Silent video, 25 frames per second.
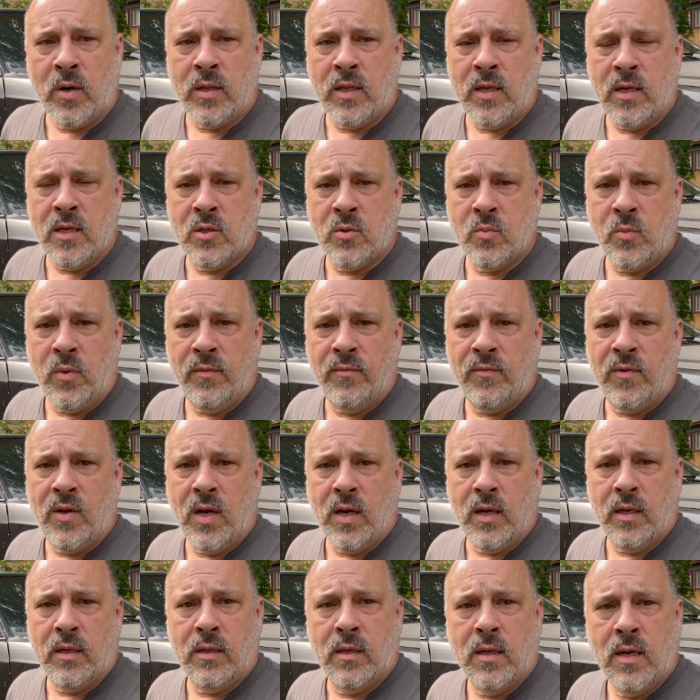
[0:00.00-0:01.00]
of these we've
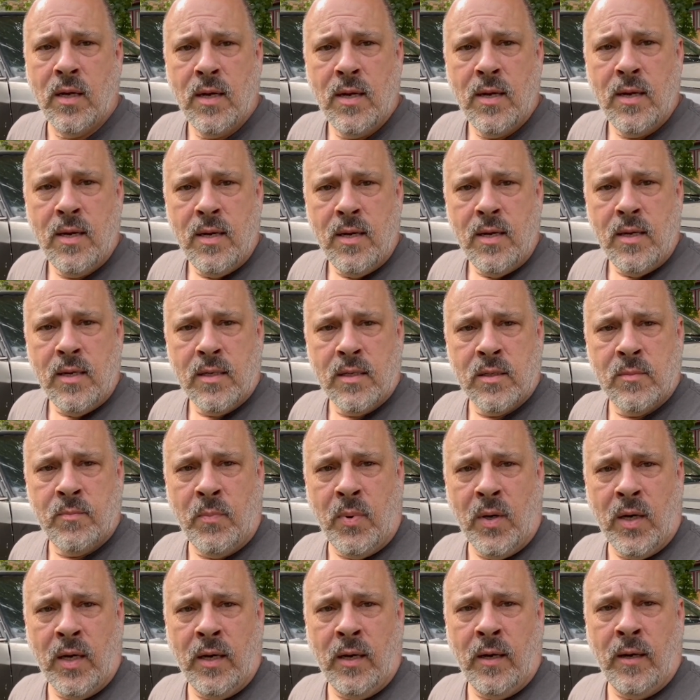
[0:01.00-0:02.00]
done.
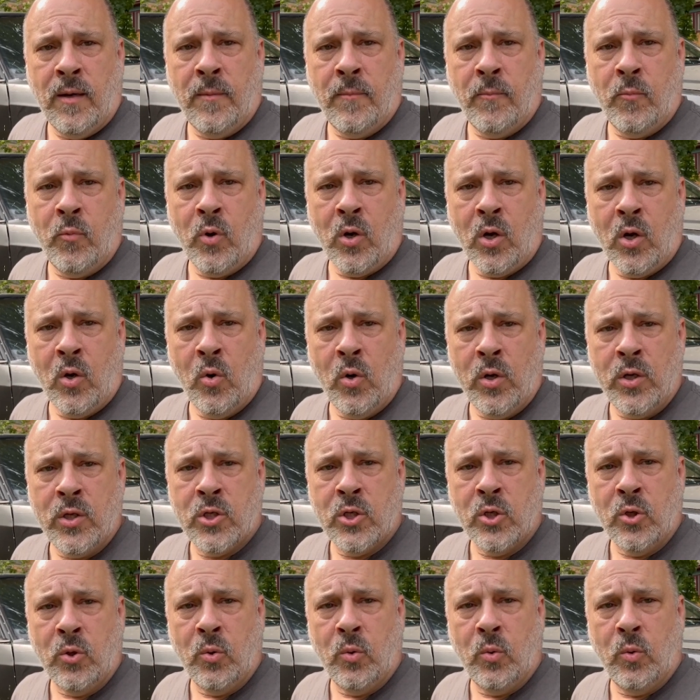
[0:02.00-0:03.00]
But we're going
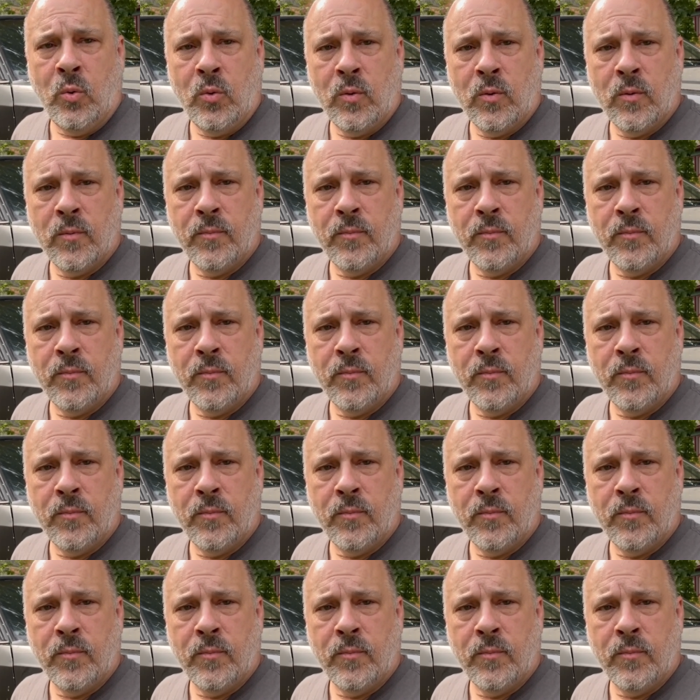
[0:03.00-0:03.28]
to